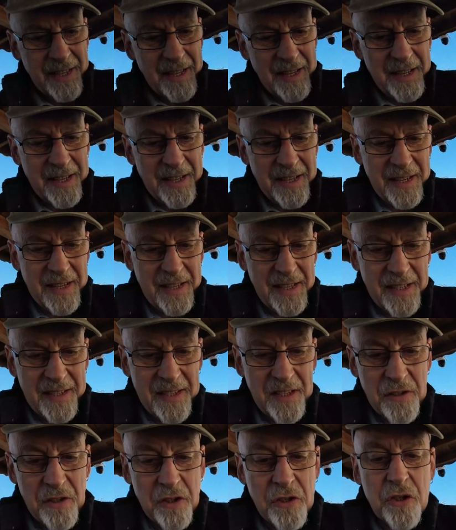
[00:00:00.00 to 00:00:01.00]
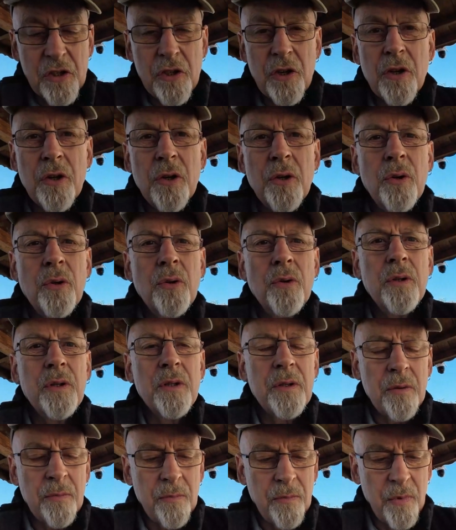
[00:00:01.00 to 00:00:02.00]
There's a school.
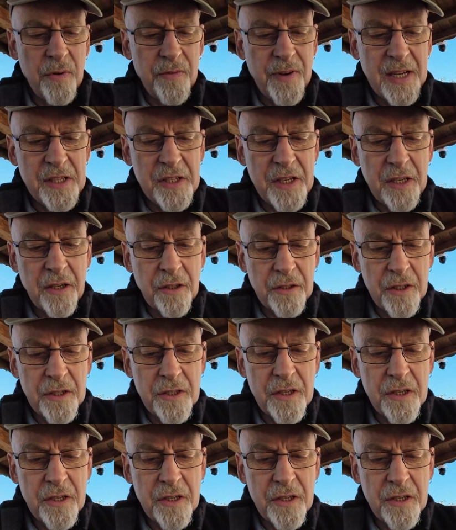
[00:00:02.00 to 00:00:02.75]
We've actually got a